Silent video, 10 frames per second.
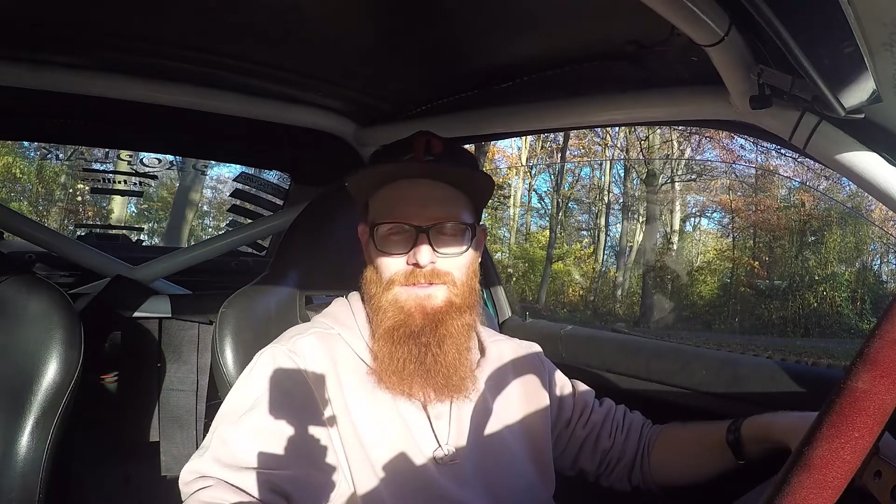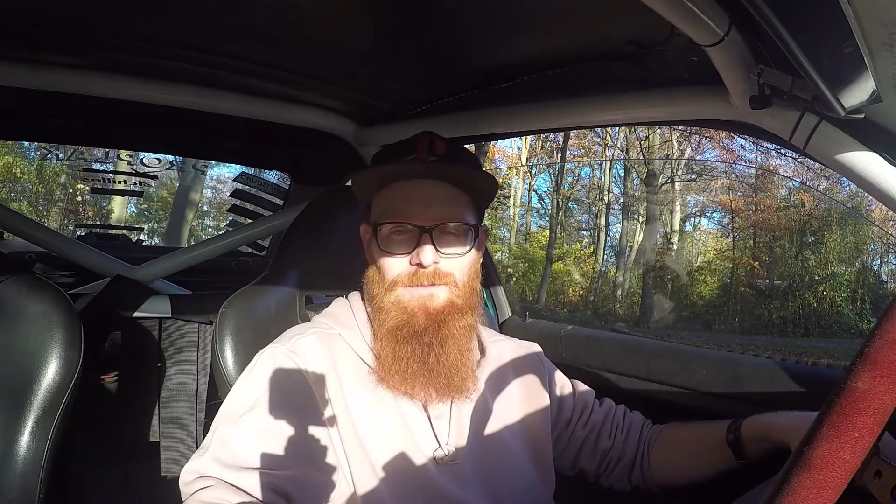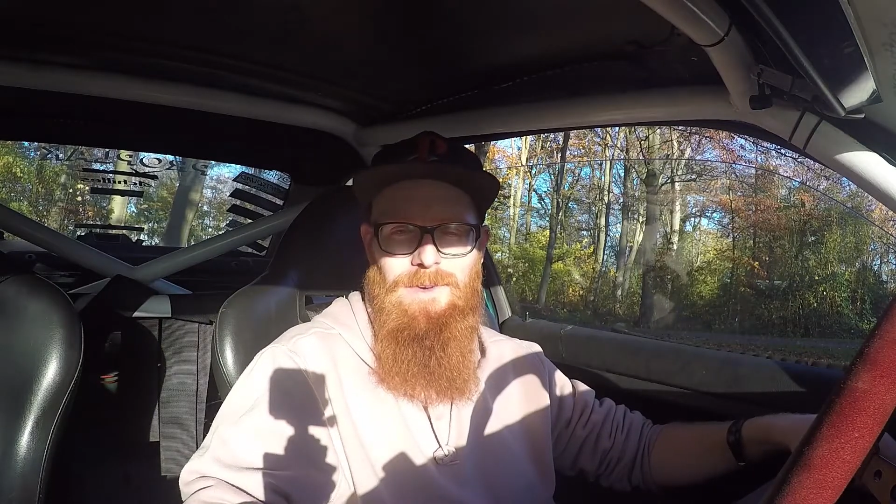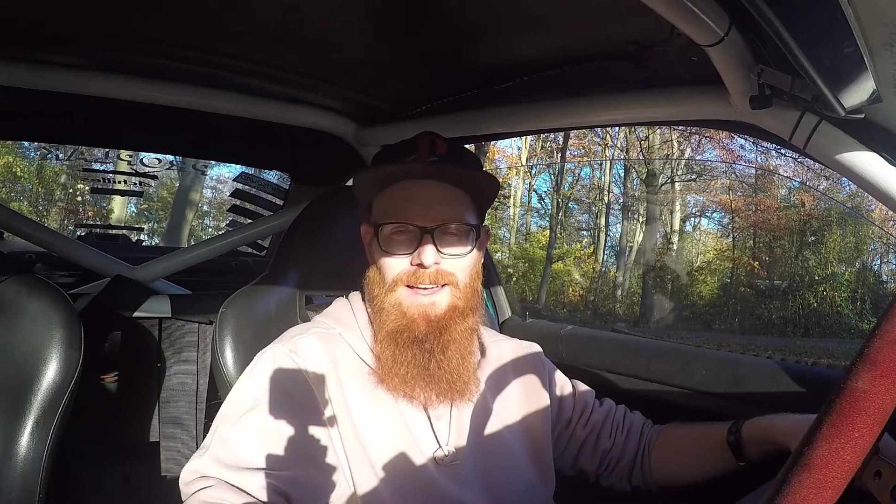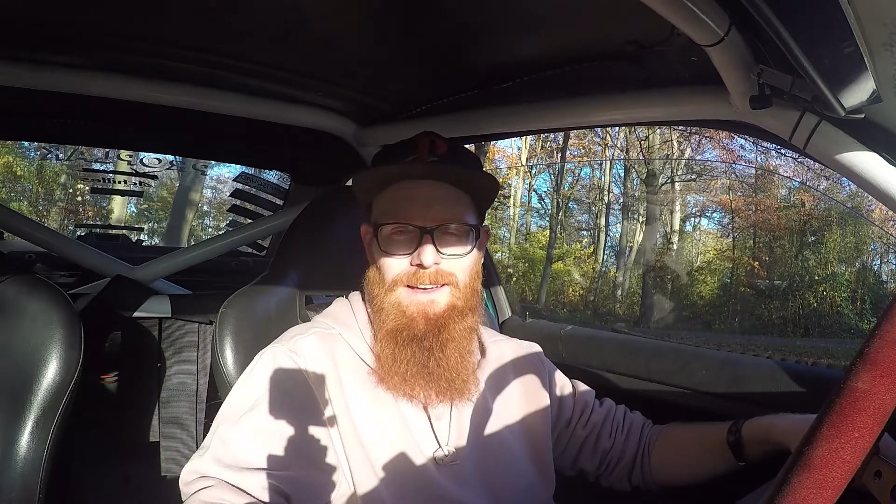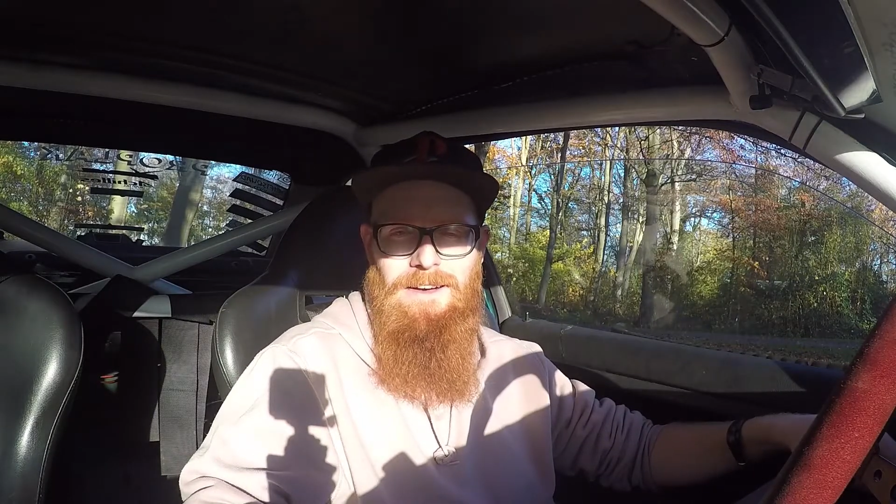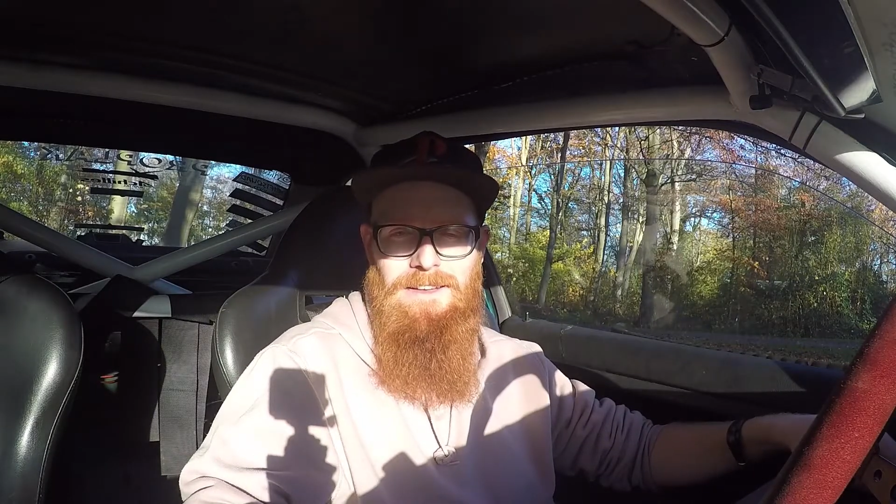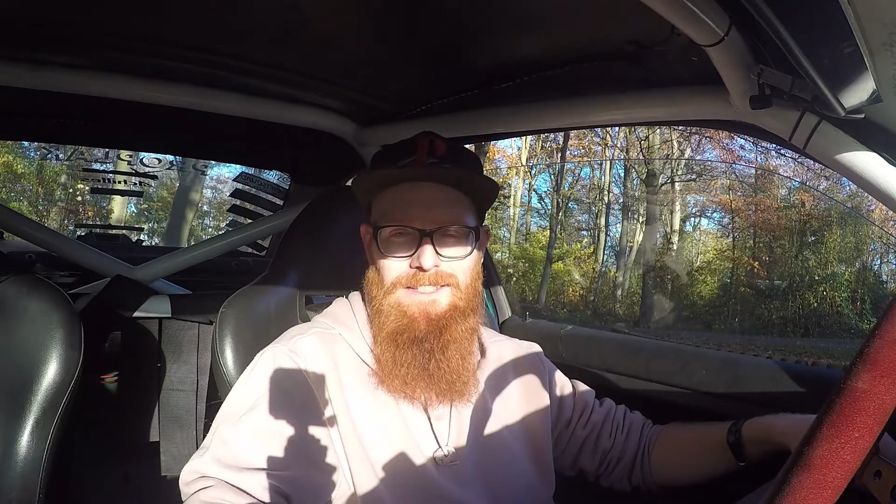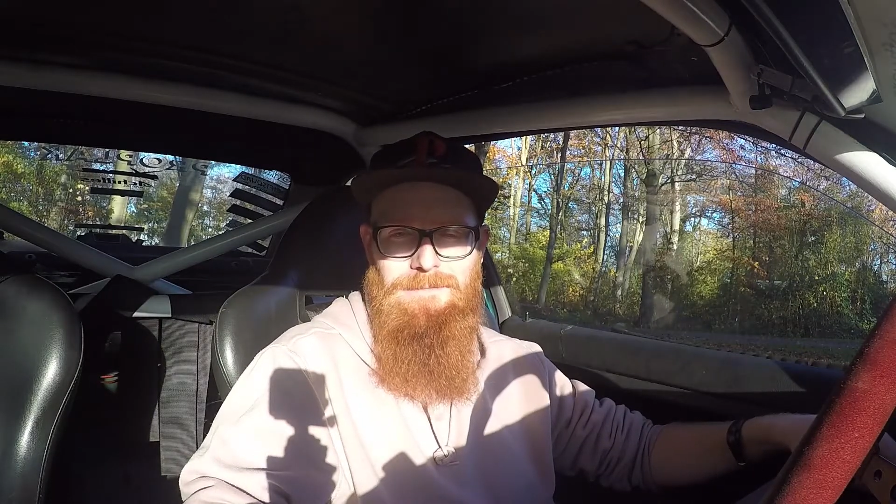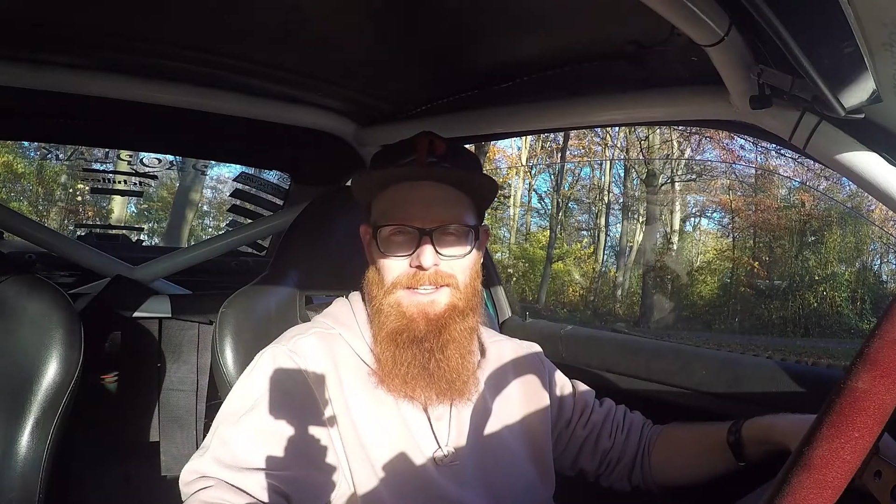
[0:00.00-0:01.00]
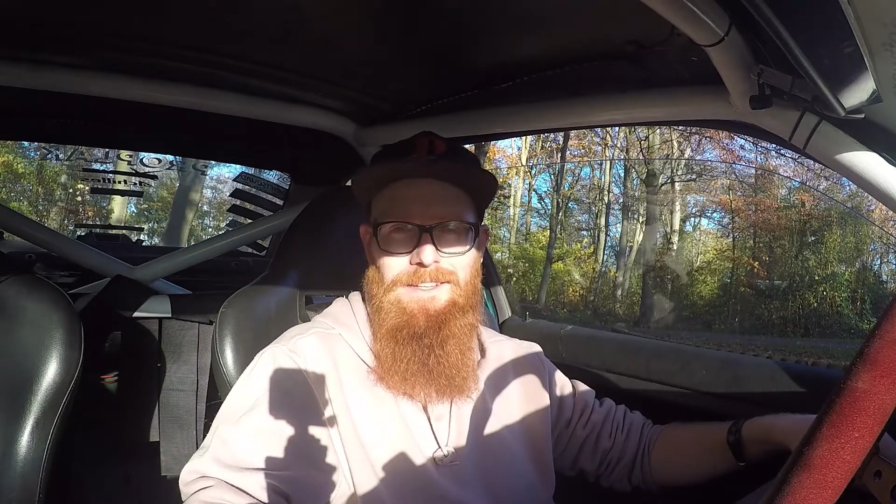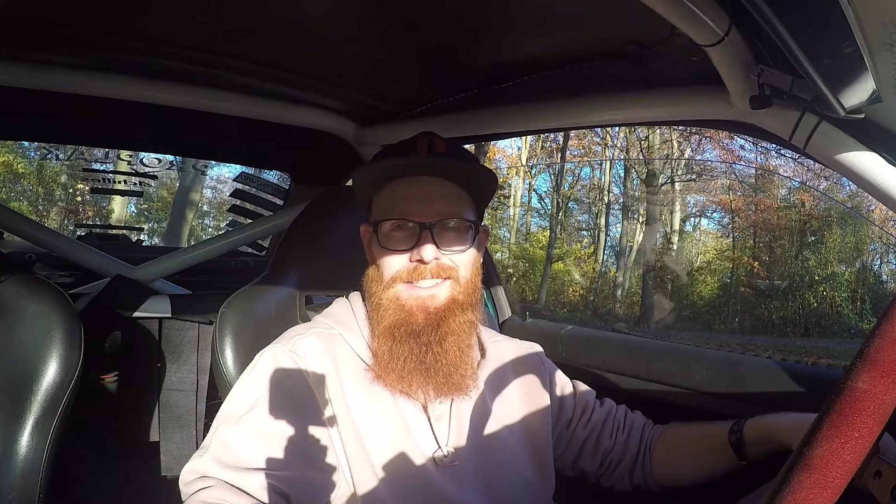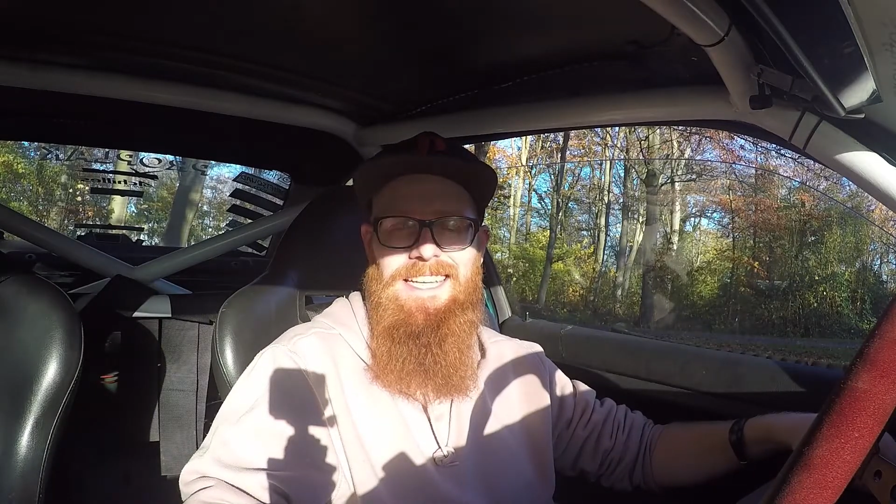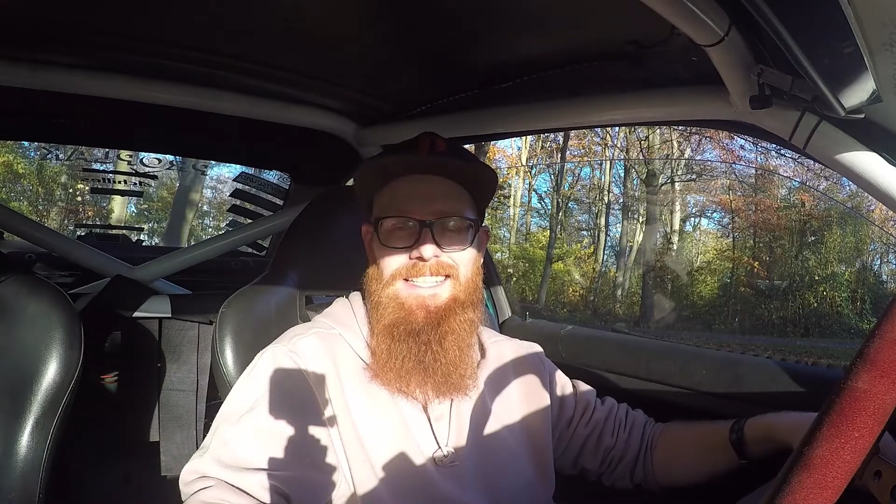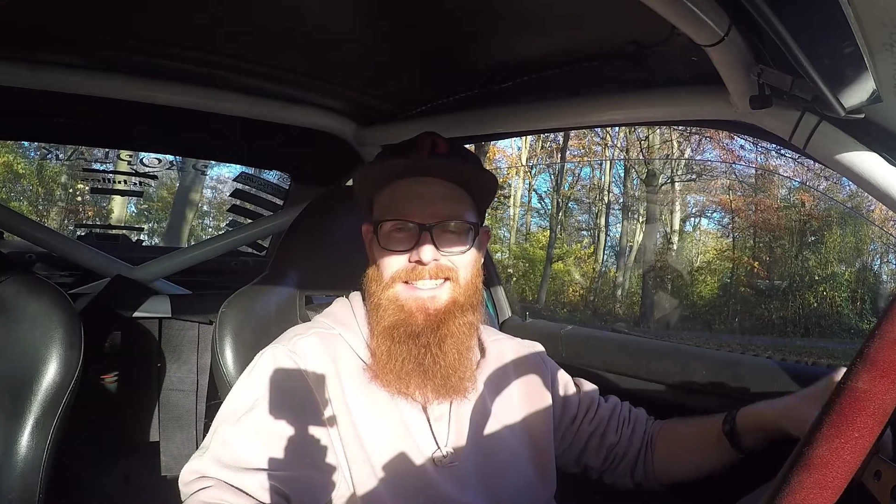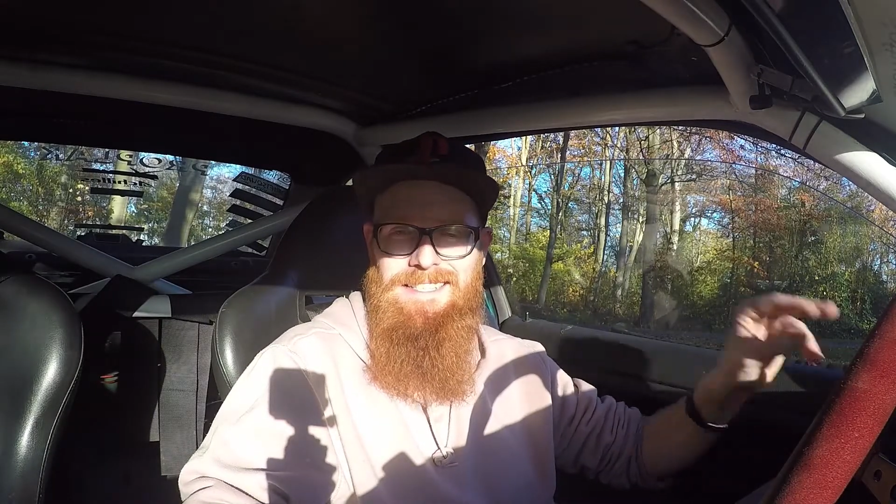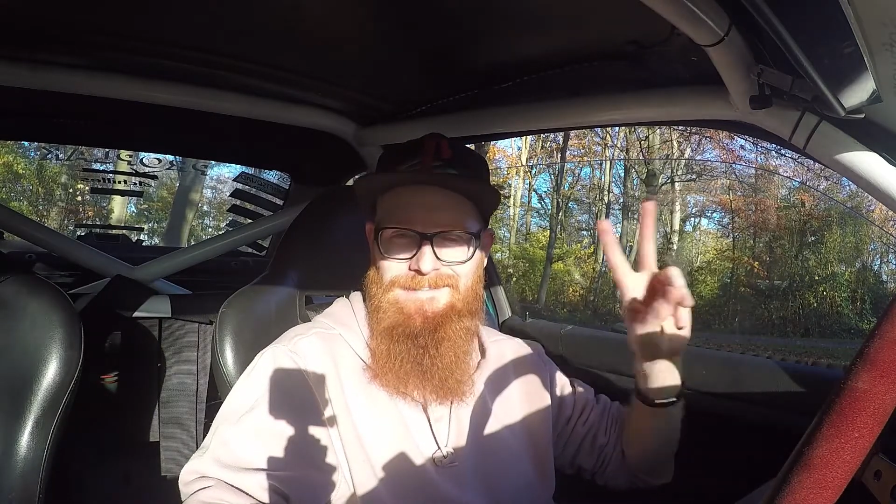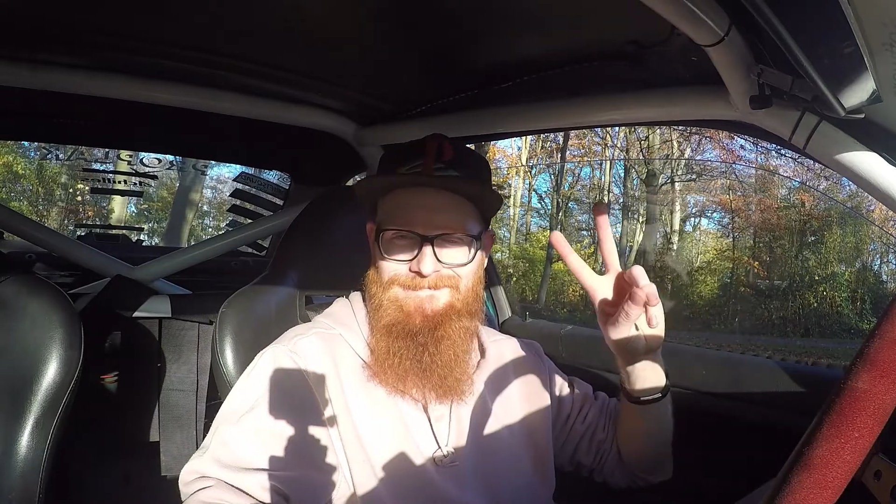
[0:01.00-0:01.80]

from my awesome little niece.